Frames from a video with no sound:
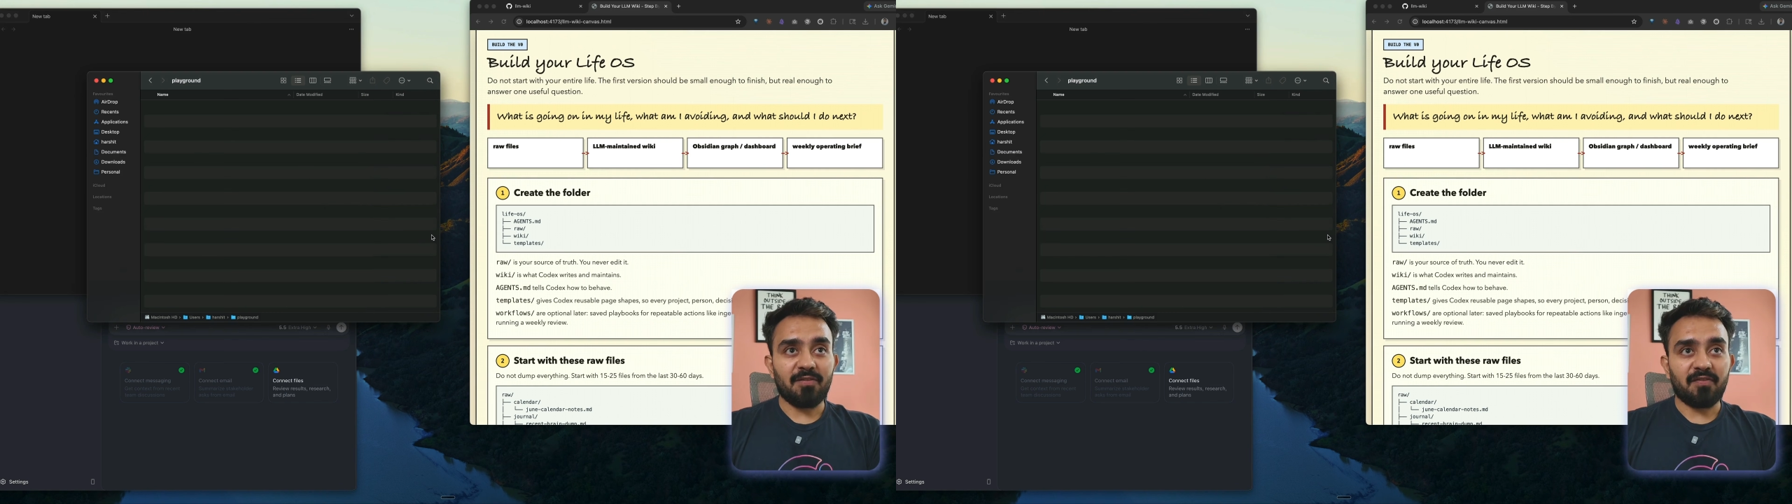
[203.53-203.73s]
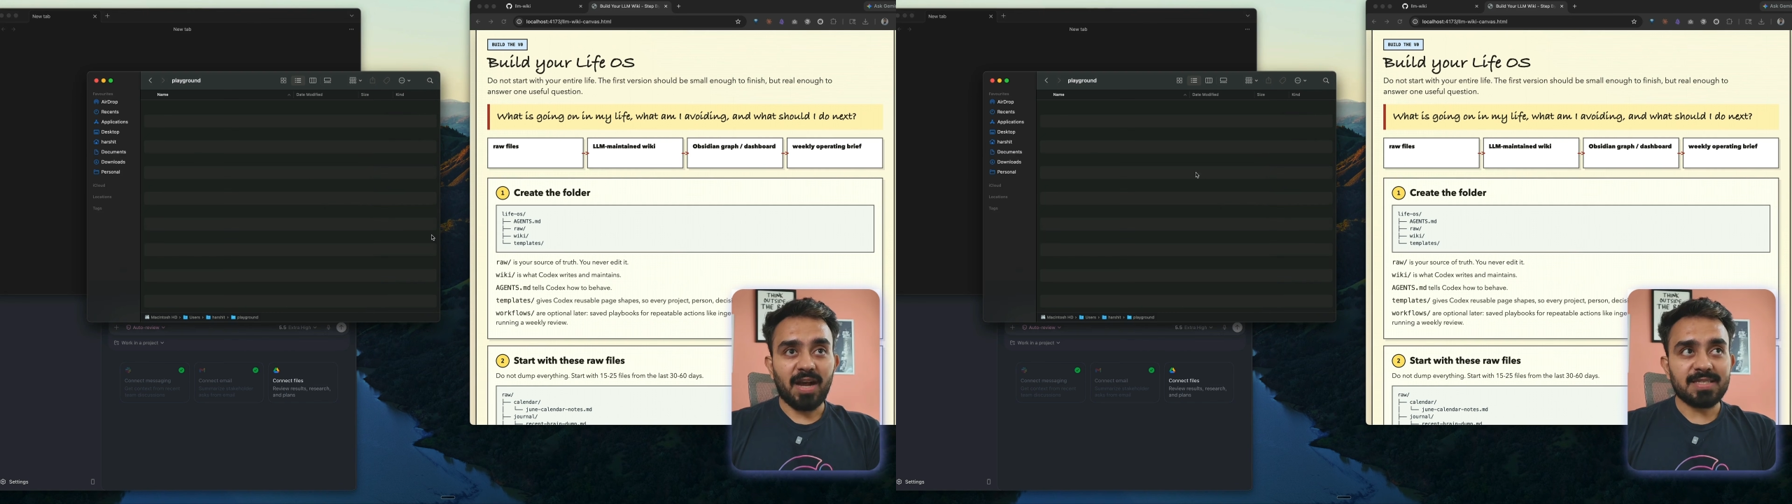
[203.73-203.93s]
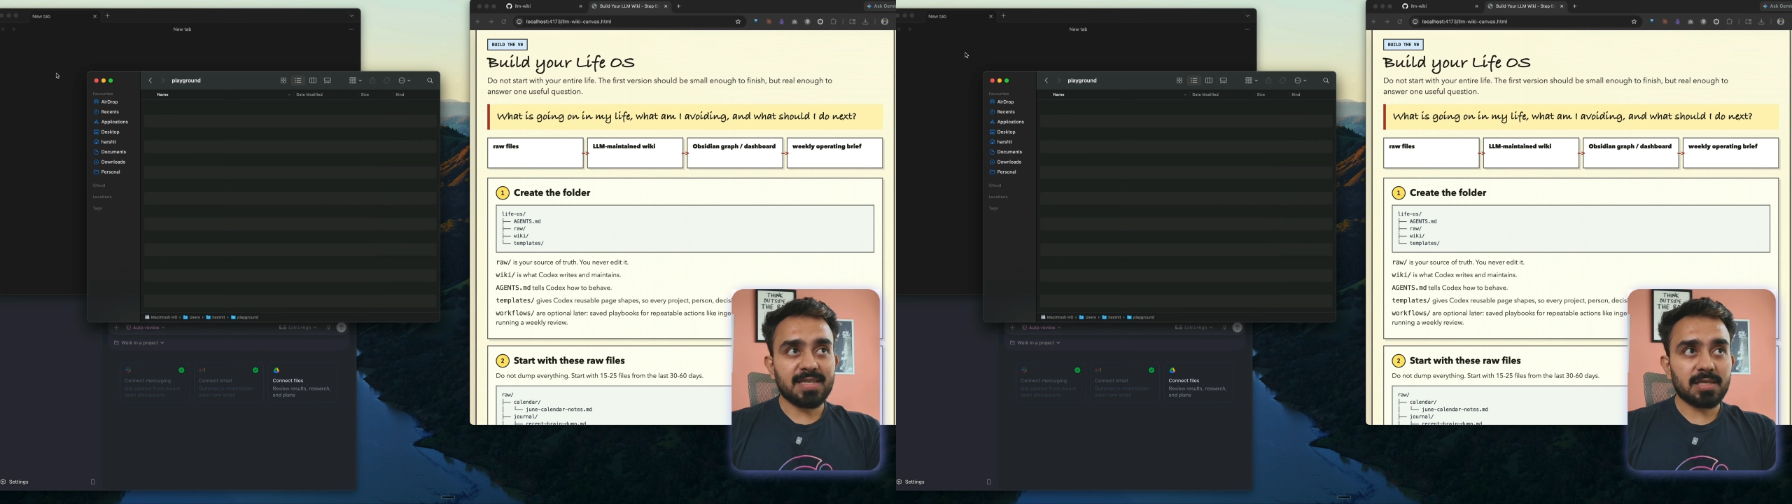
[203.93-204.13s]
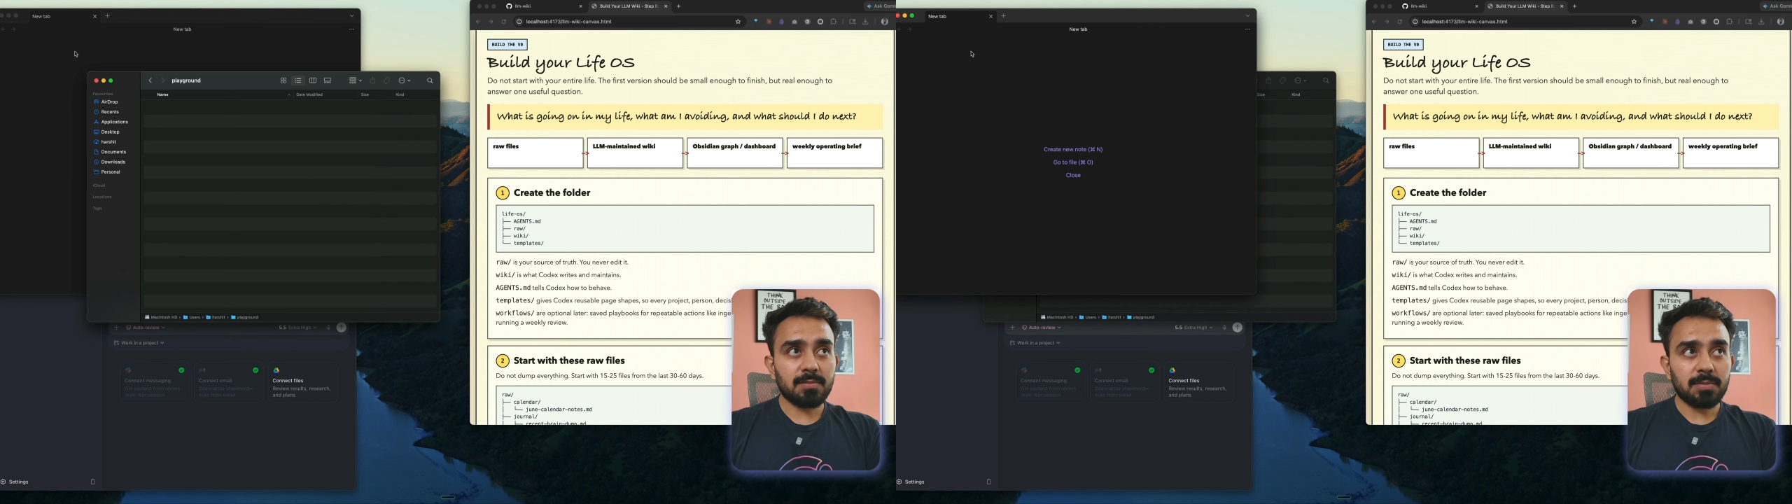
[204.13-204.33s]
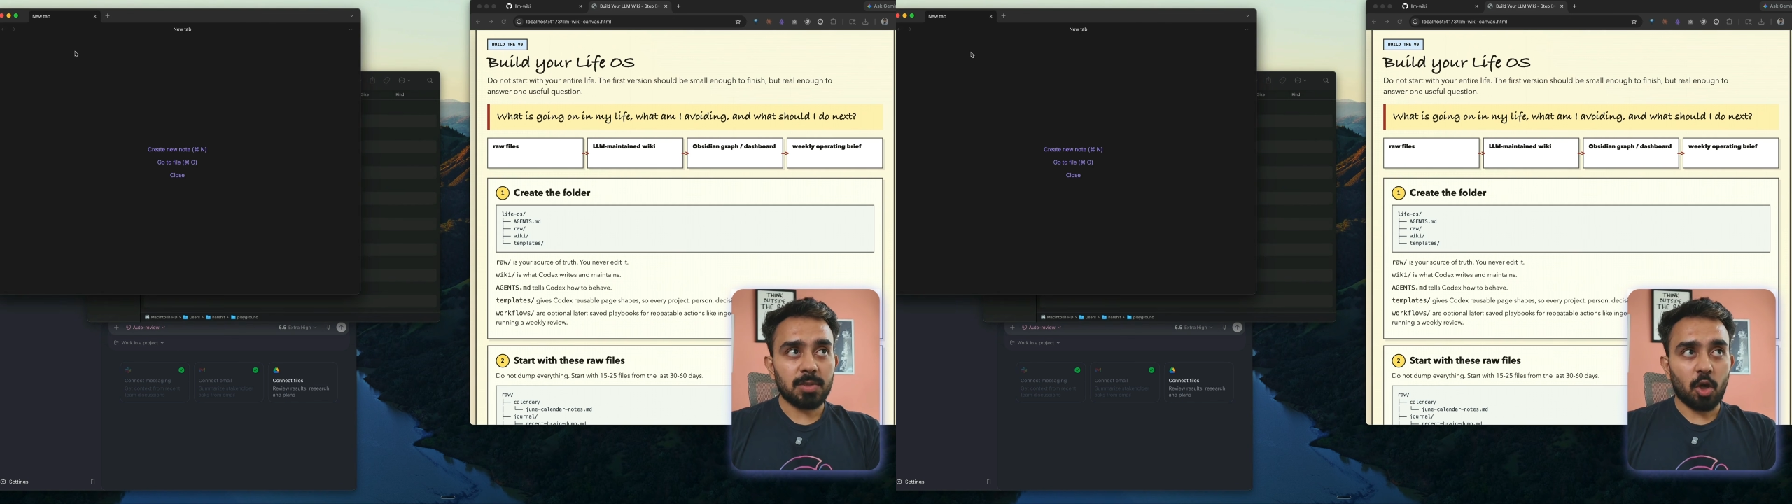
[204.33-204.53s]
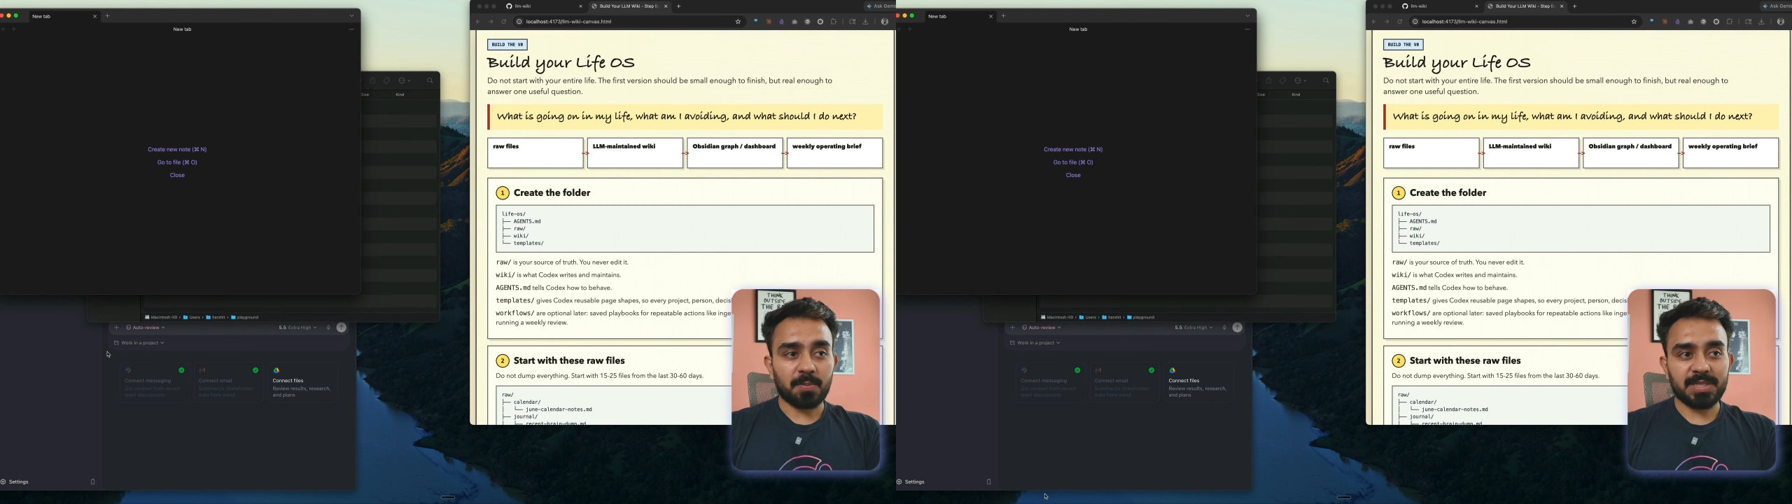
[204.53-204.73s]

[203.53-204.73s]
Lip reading: I have file system,